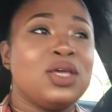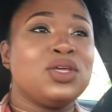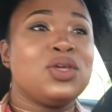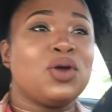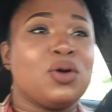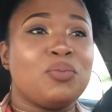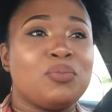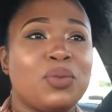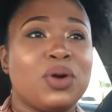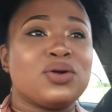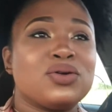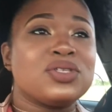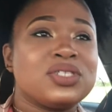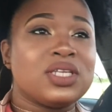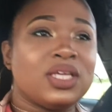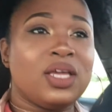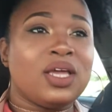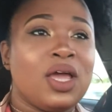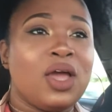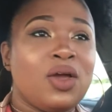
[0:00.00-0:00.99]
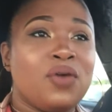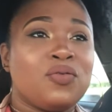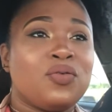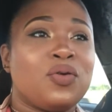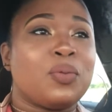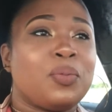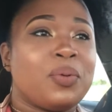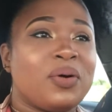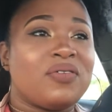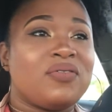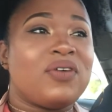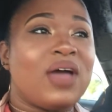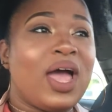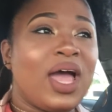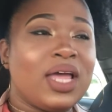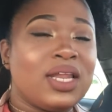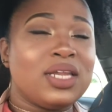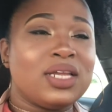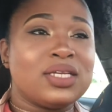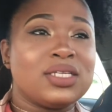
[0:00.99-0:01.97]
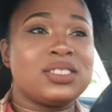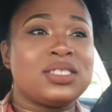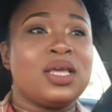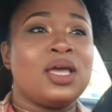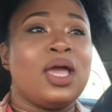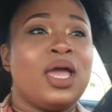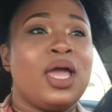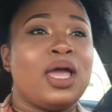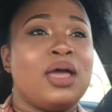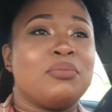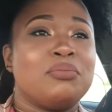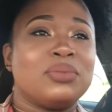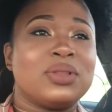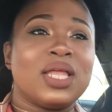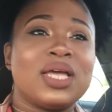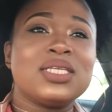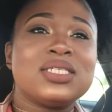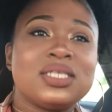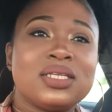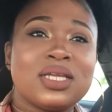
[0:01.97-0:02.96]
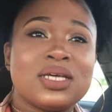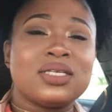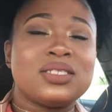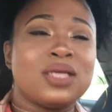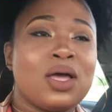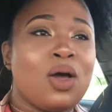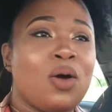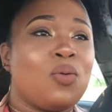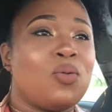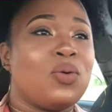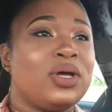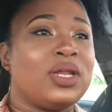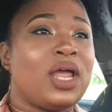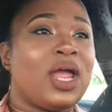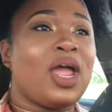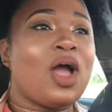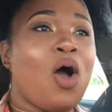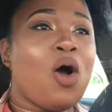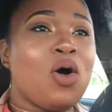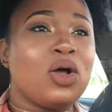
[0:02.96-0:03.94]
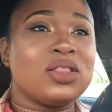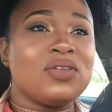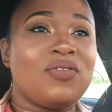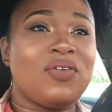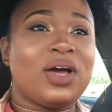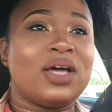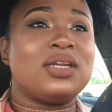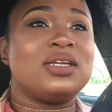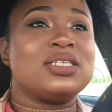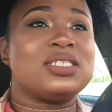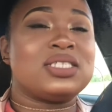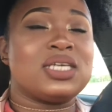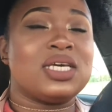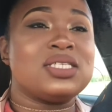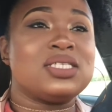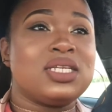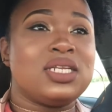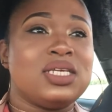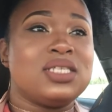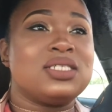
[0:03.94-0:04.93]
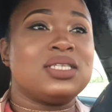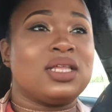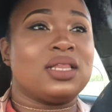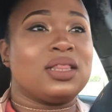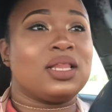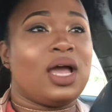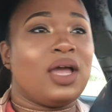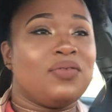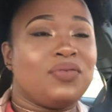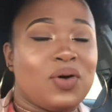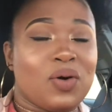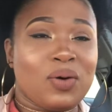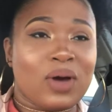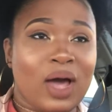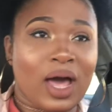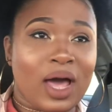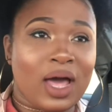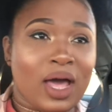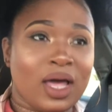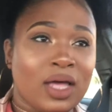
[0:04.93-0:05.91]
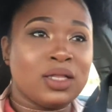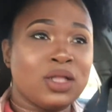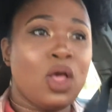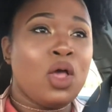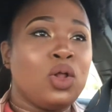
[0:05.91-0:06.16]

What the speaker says: your mercy, for providing us and blessing us with all of our necessities in life, oh God.